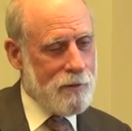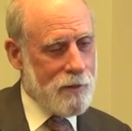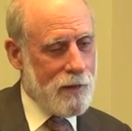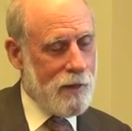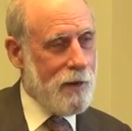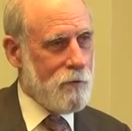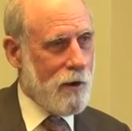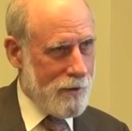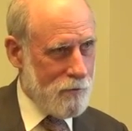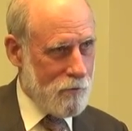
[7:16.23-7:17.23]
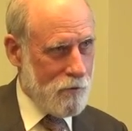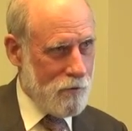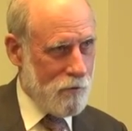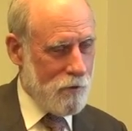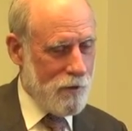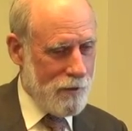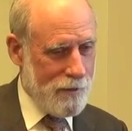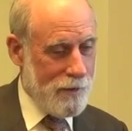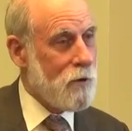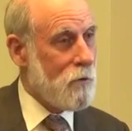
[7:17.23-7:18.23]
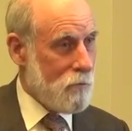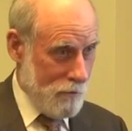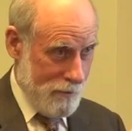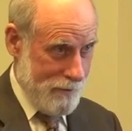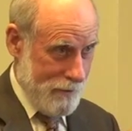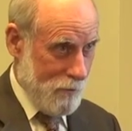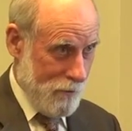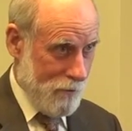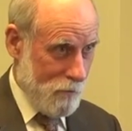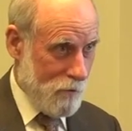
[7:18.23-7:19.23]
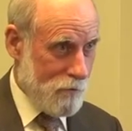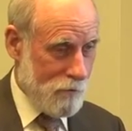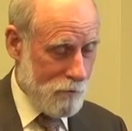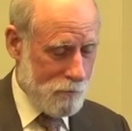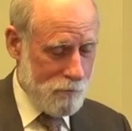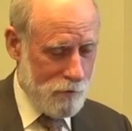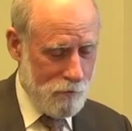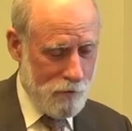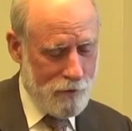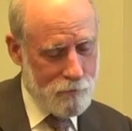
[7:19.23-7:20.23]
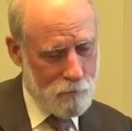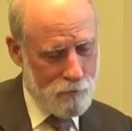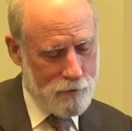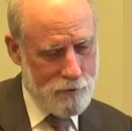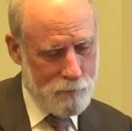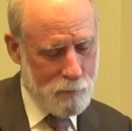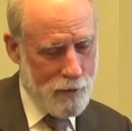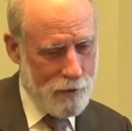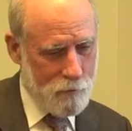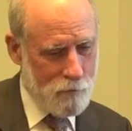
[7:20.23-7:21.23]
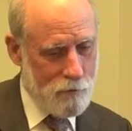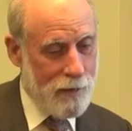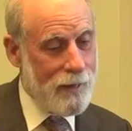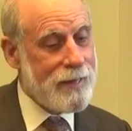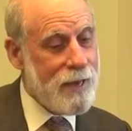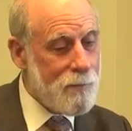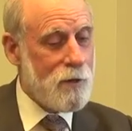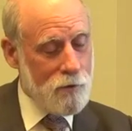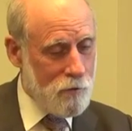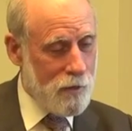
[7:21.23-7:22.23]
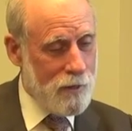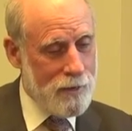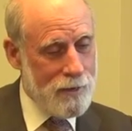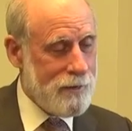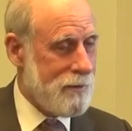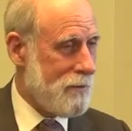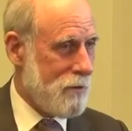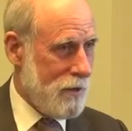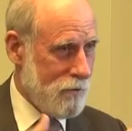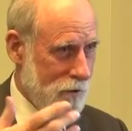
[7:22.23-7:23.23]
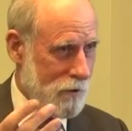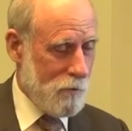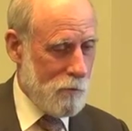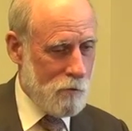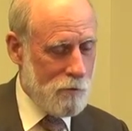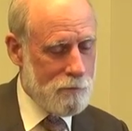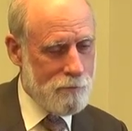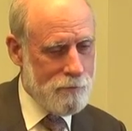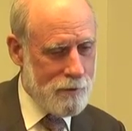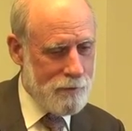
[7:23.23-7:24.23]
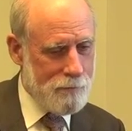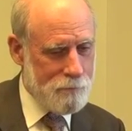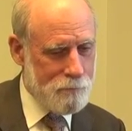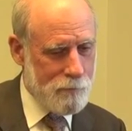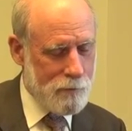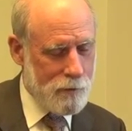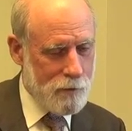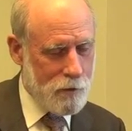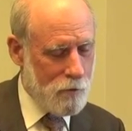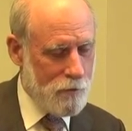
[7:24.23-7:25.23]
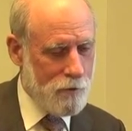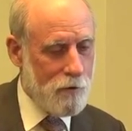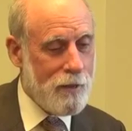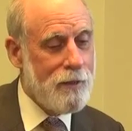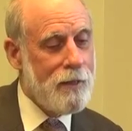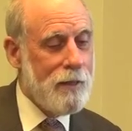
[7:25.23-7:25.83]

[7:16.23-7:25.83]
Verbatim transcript: Len Kleinrock, who's at U C L A and who'd written, you know, this original dissertation work on packet switching, has come to U C L A to teach and explore um, queuing theory.